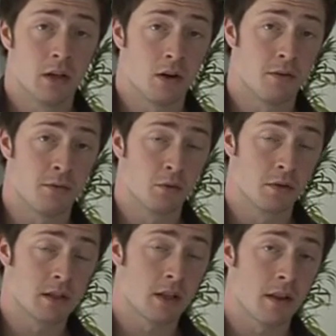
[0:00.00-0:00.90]
or the
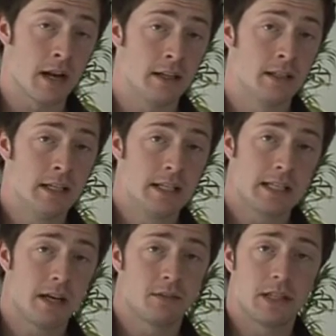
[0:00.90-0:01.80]
folders that they're in,
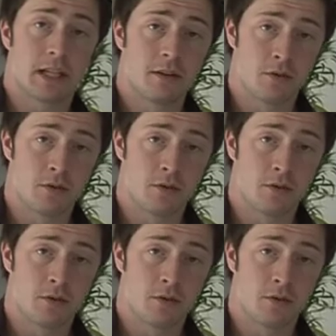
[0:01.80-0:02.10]
say I've taken a